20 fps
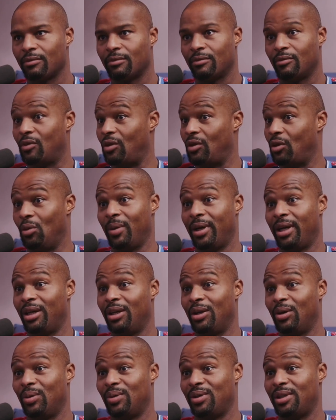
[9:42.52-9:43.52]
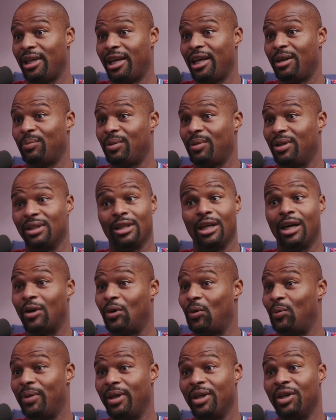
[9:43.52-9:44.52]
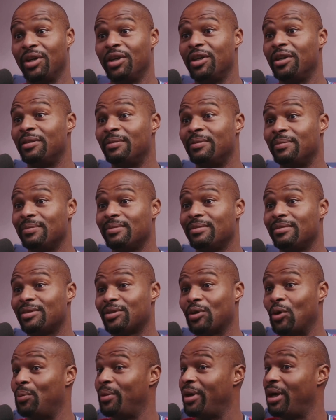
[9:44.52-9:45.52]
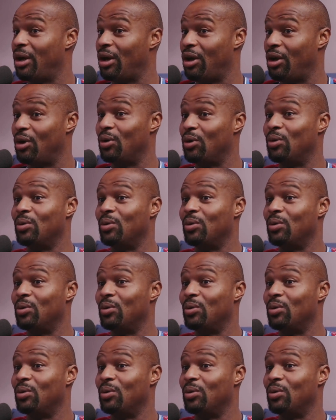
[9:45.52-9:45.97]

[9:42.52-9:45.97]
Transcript: Nobody knows yet, but it's not going to be good. It's going to be a low